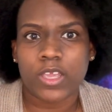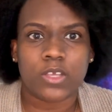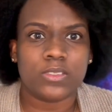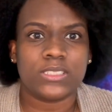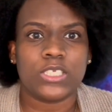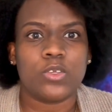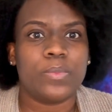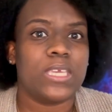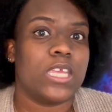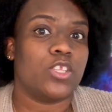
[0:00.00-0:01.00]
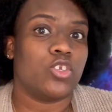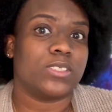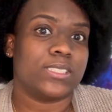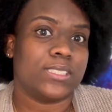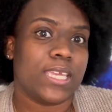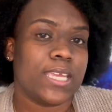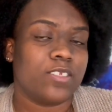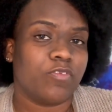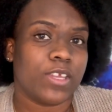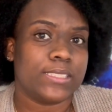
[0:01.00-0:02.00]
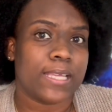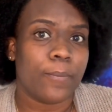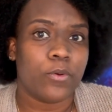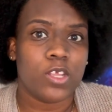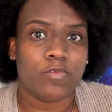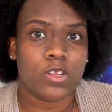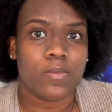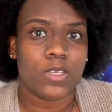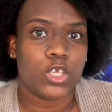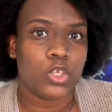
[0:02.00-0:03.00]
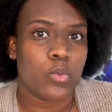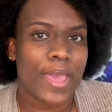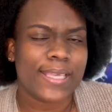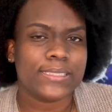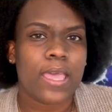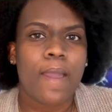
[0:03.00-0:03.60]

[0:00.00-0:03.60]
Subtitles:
It could still be in your state, for example, if you live in the US,